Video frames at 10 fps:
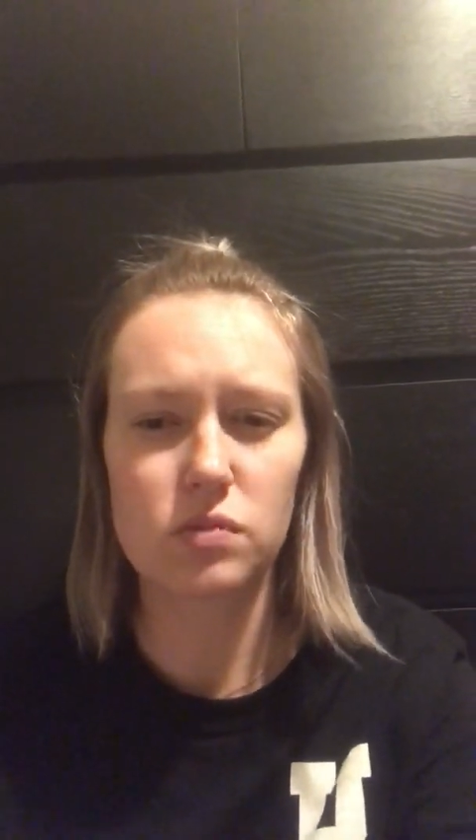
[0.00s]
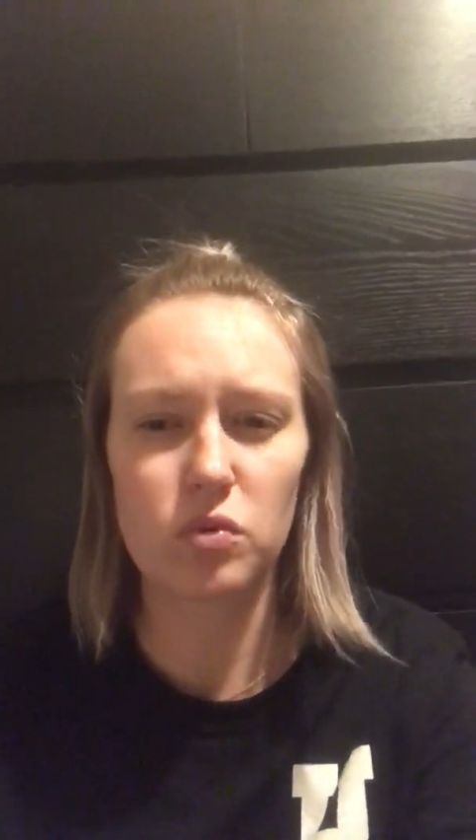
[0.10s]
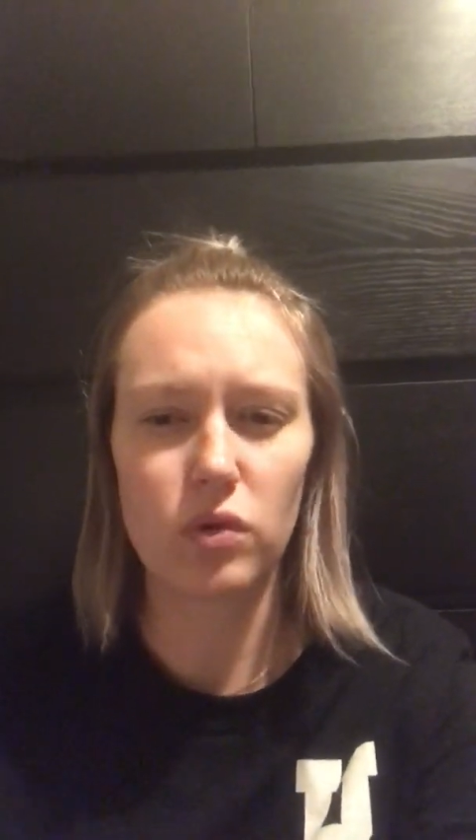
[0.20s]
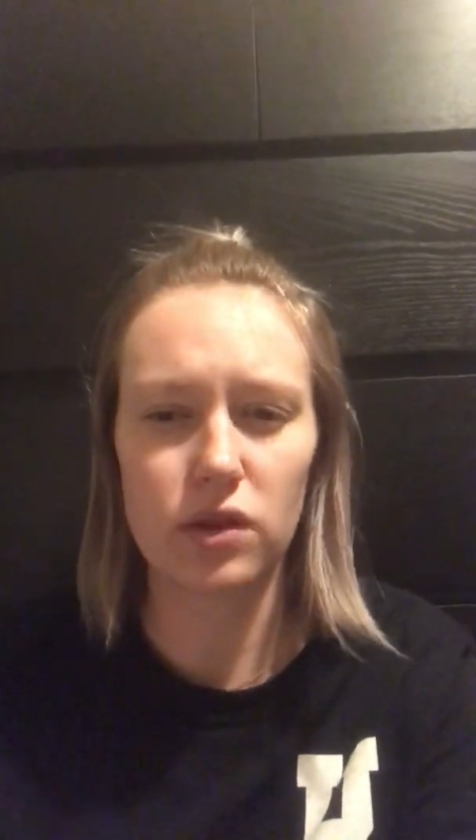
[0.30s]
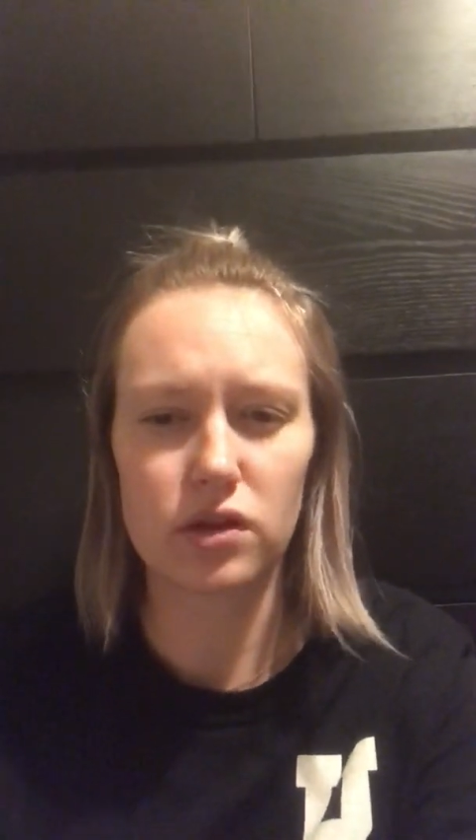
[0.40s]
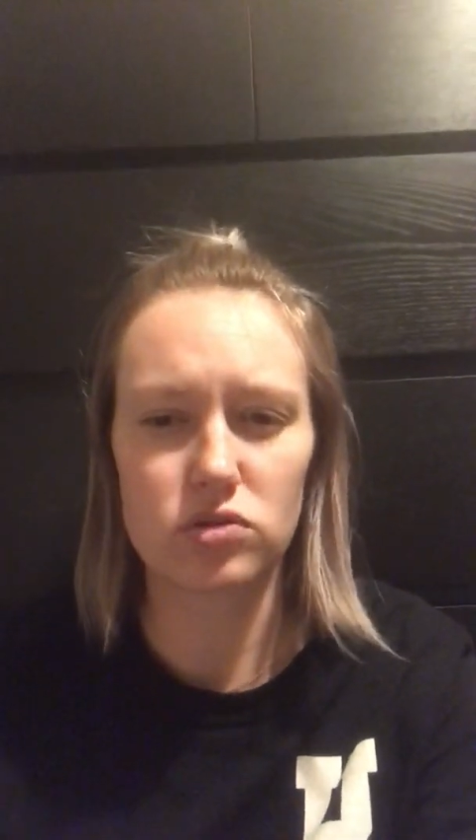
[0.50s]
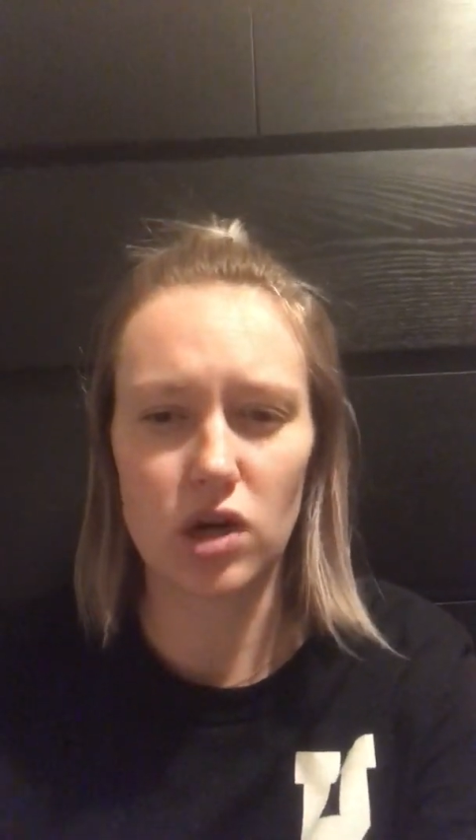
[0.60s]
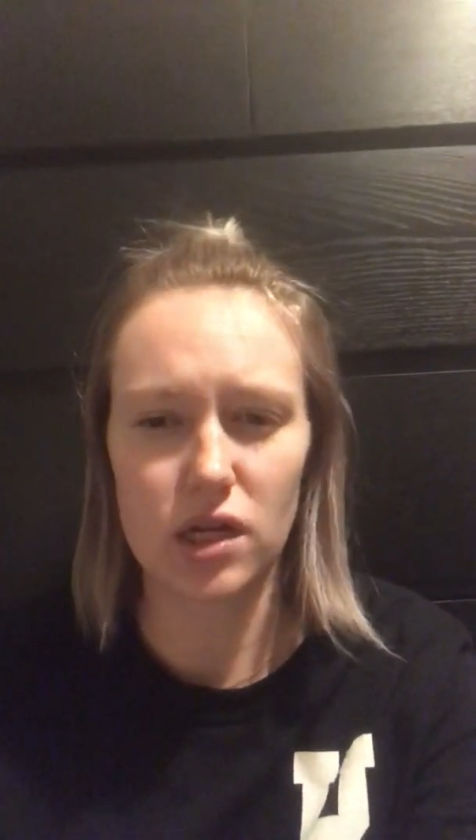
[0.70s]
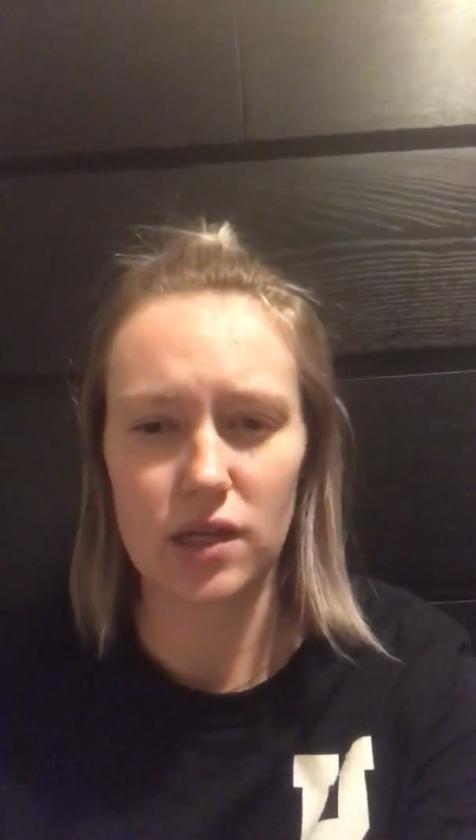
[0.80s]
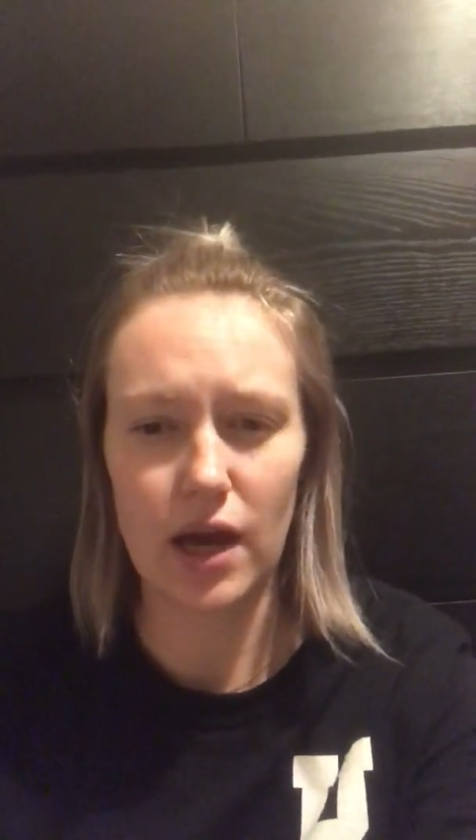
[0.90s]
what they're
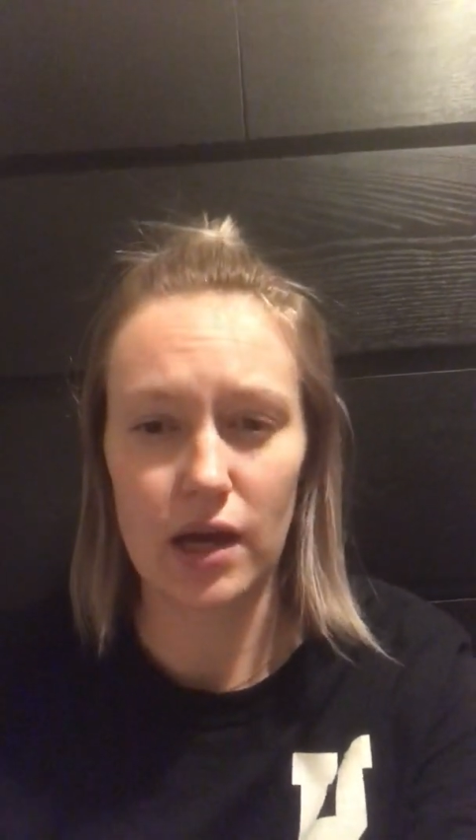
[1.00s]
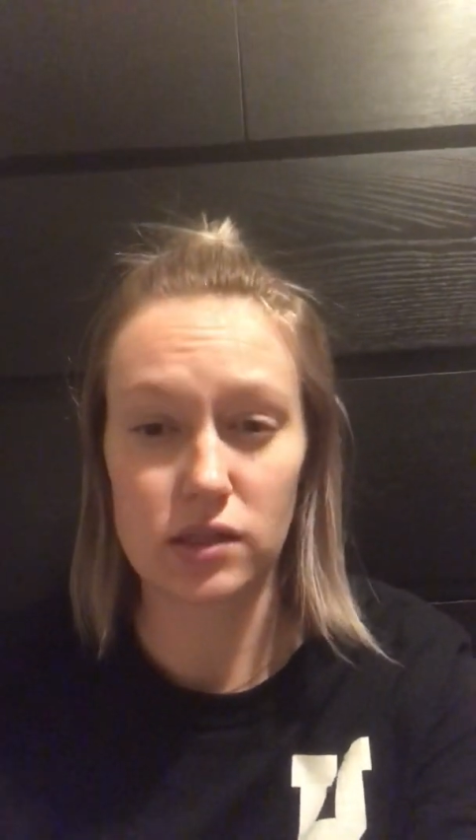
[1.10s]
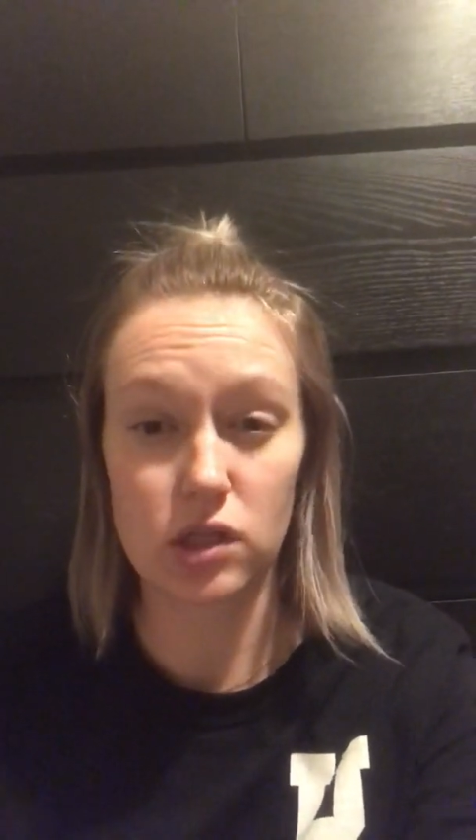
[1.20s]
trying to ask